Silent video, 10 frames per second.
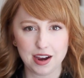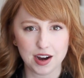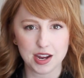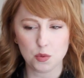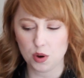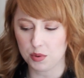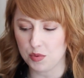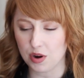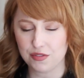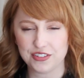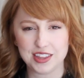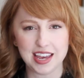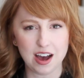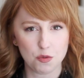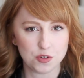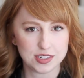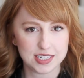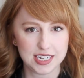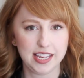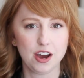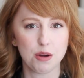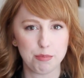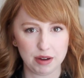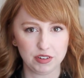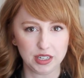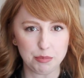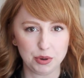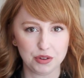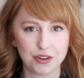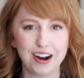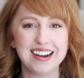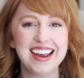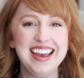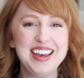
area where we were for the Alfred's Tea on Beverly Boulevard.